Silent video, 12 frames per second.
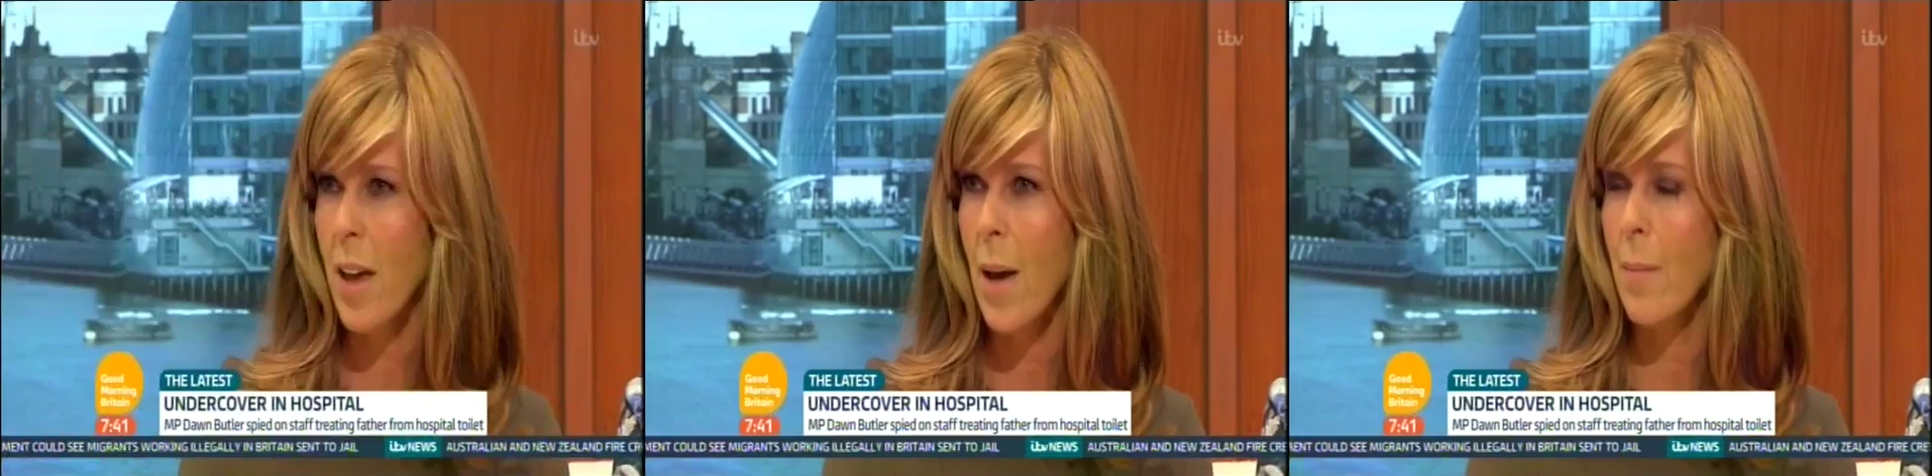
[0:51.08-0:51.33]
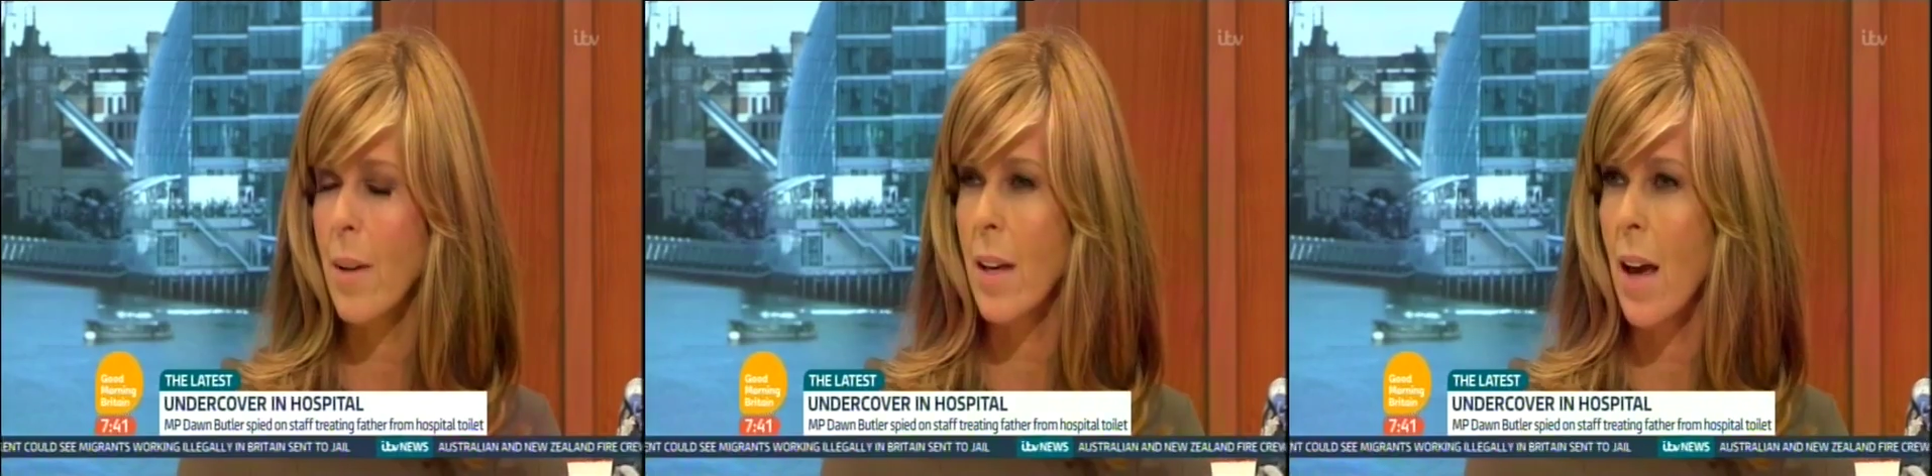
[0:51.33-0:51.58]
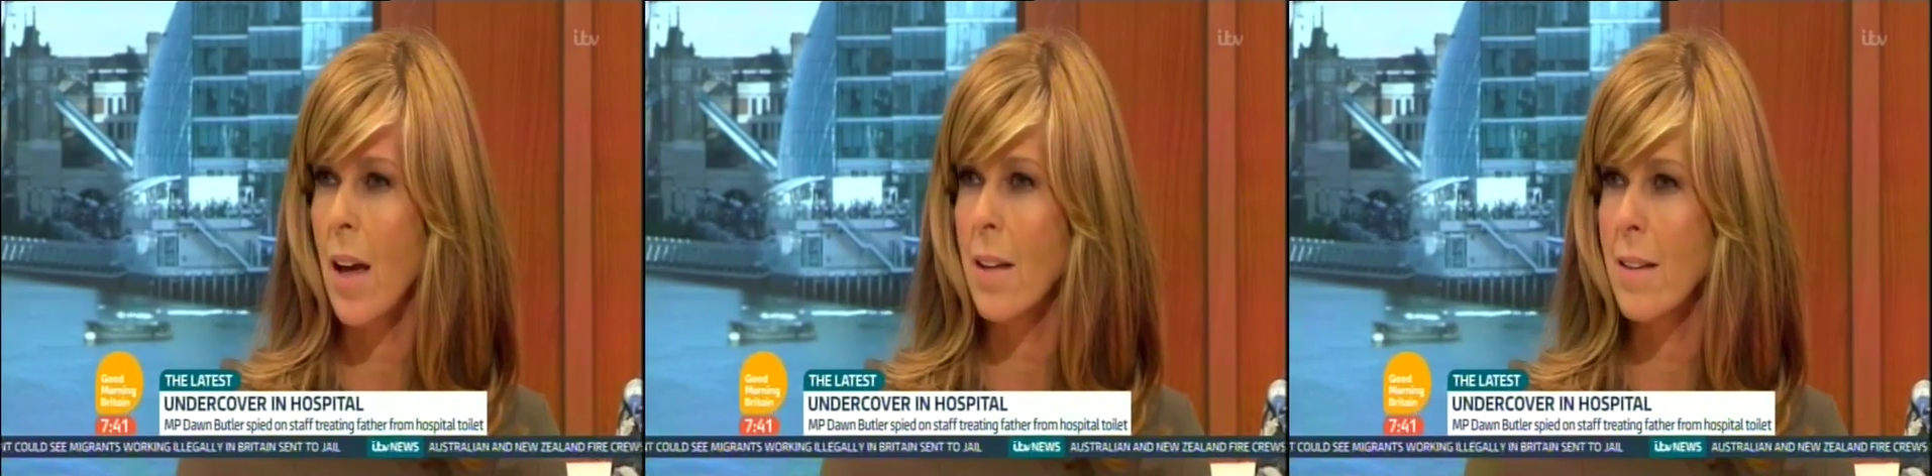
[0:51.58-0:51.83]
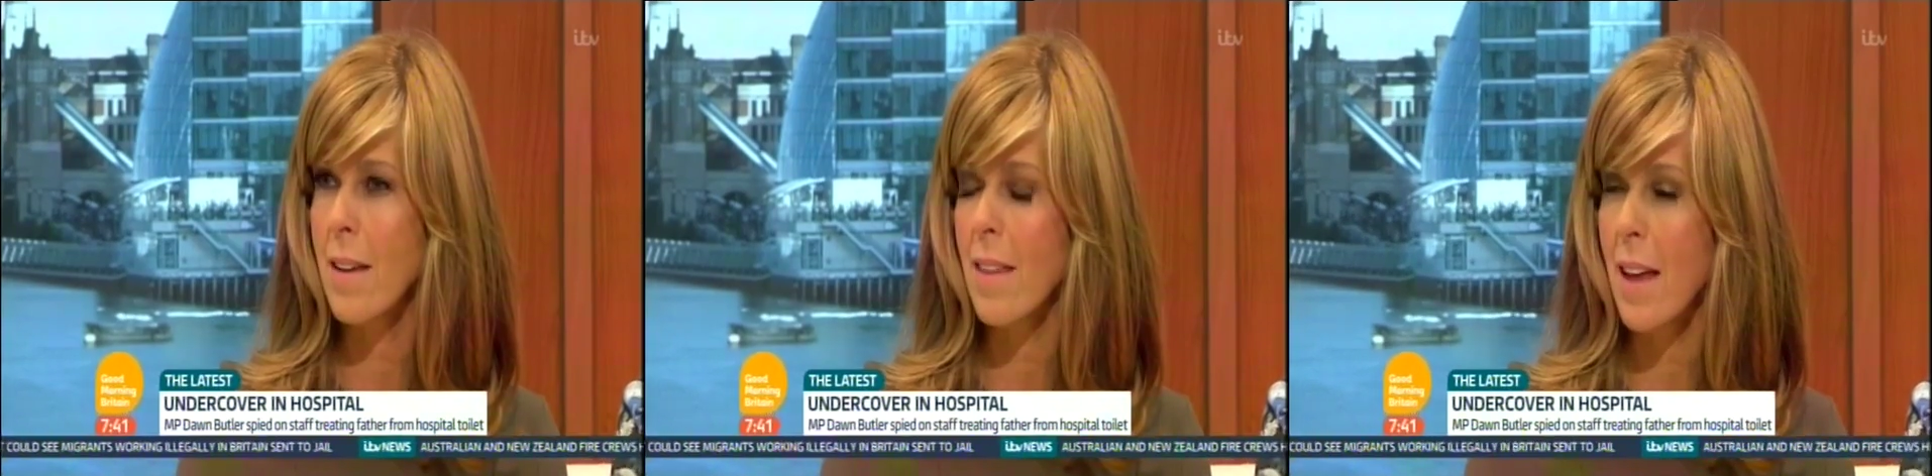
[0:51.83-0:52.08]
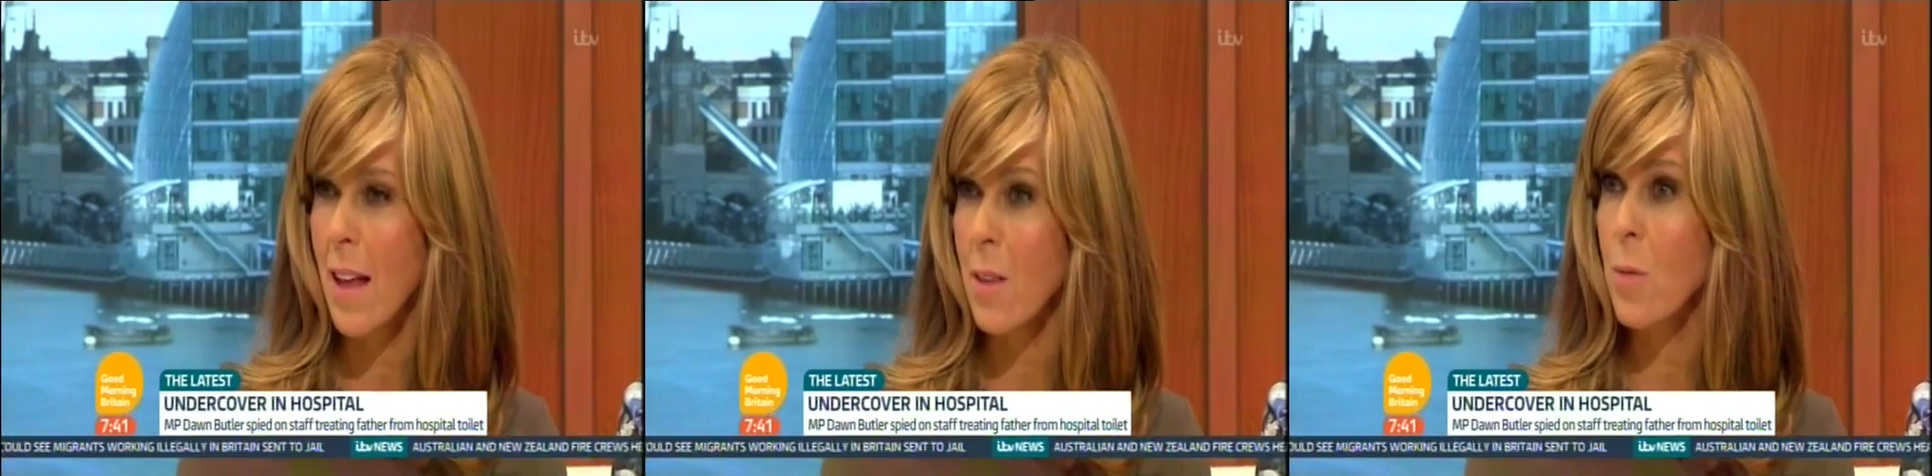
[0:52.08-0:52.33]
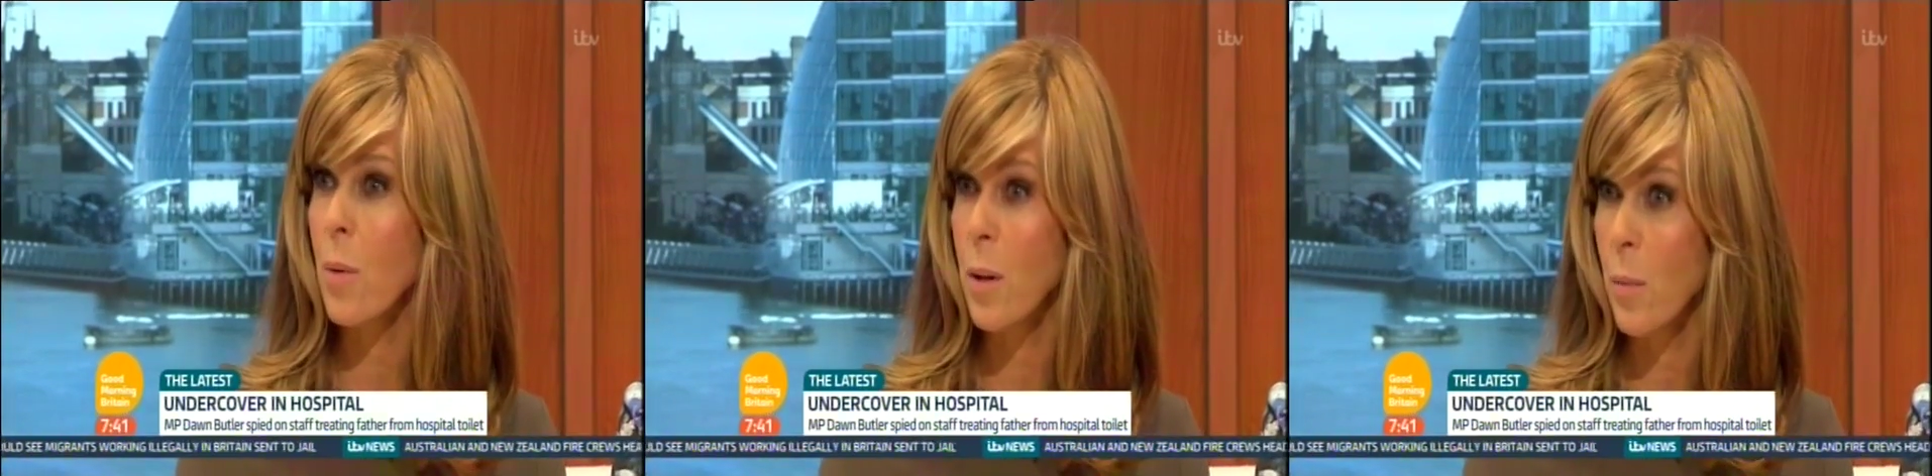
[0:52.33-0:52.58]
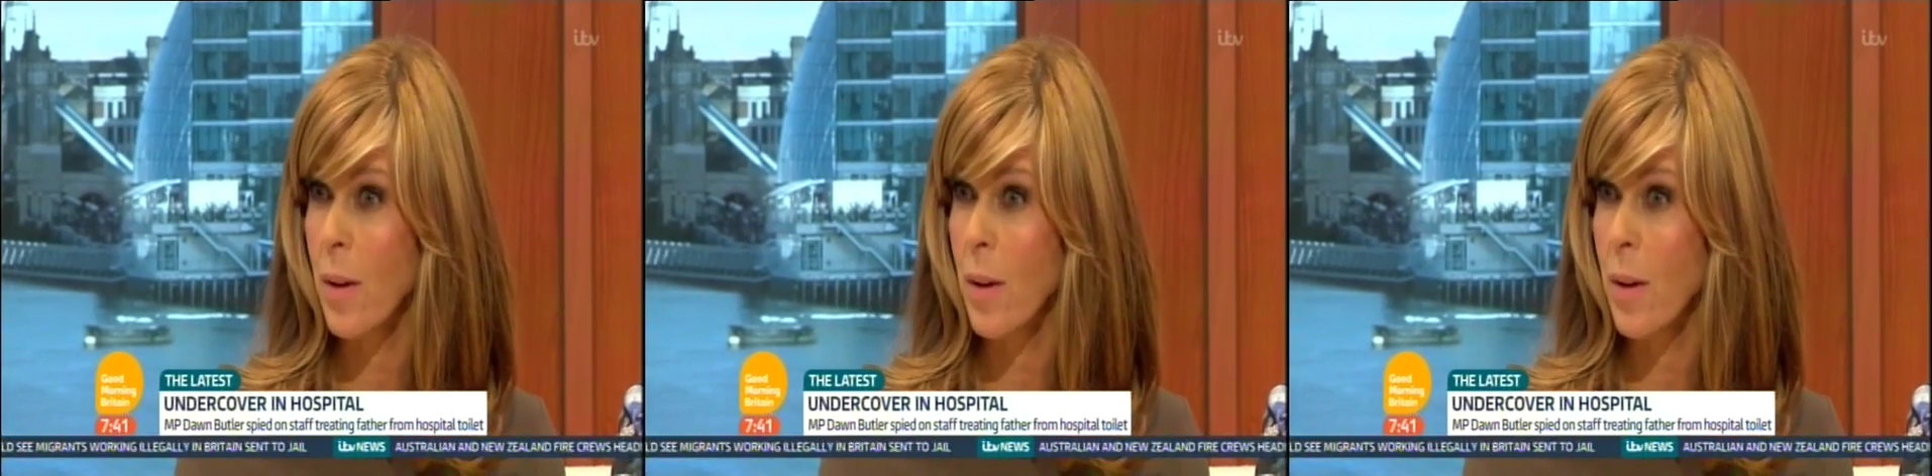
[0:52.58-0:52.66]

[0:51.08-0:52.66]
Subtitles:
happening, and that's why you